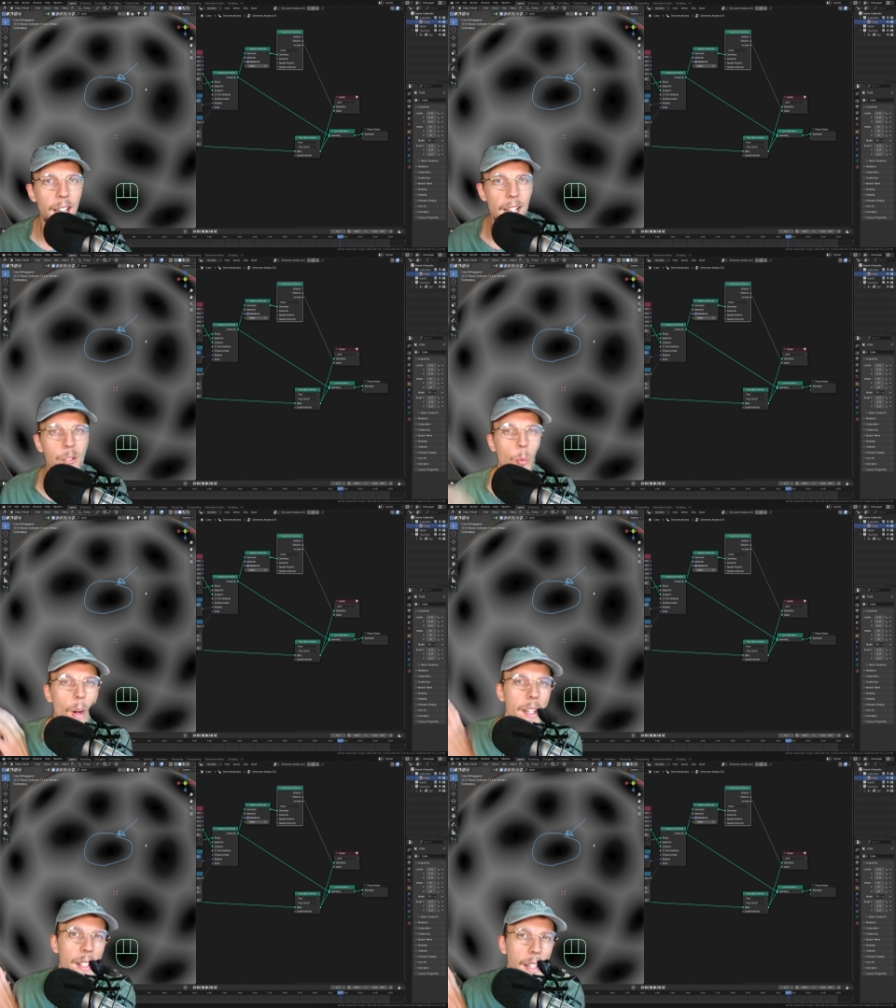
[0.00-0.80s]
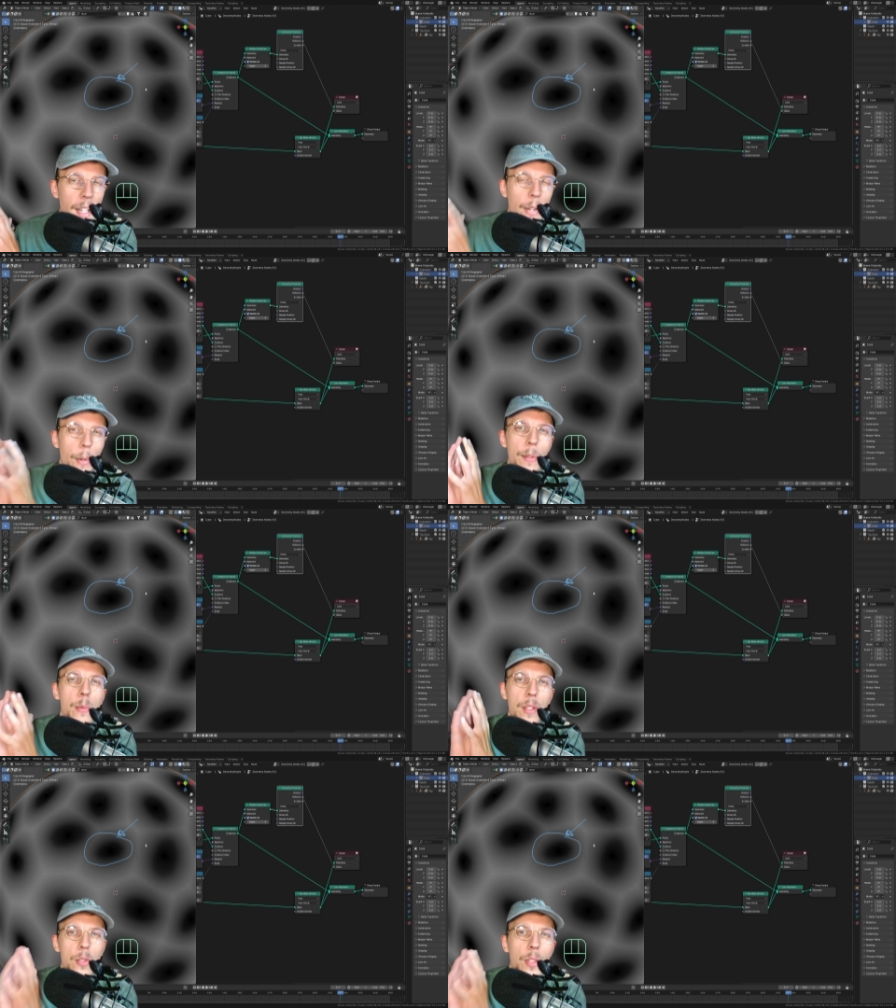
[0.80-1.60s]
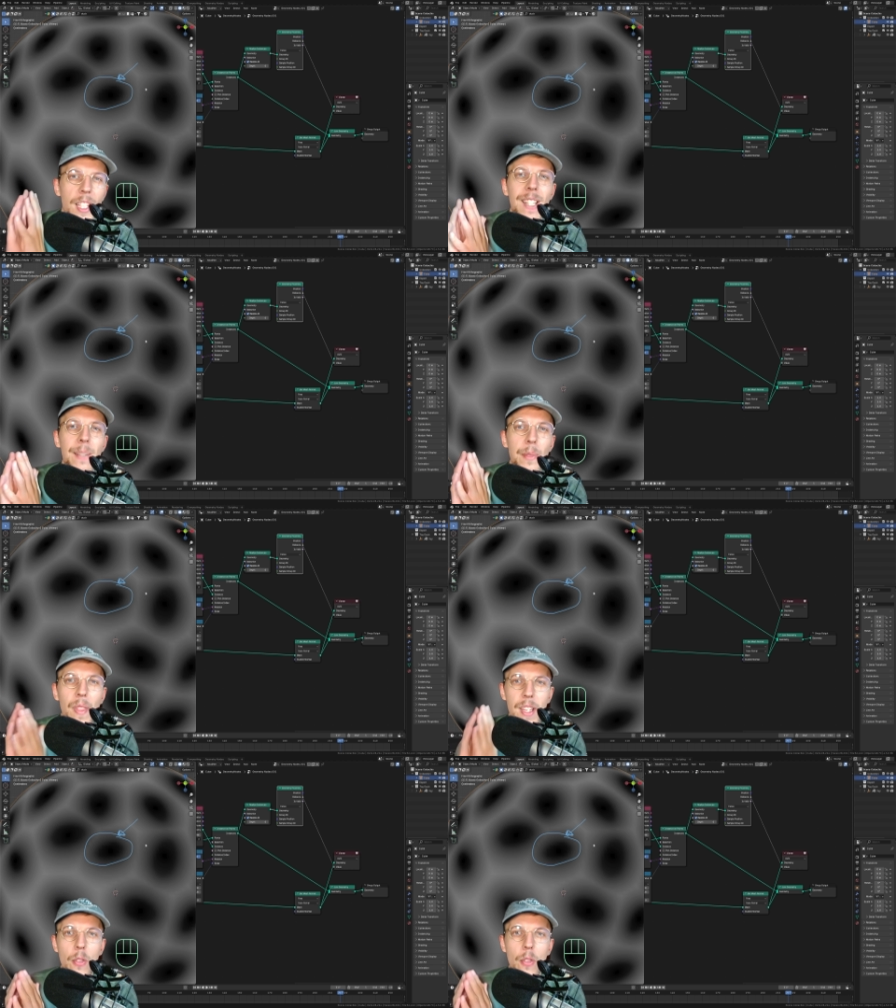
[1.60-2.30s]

and one where we want to keep the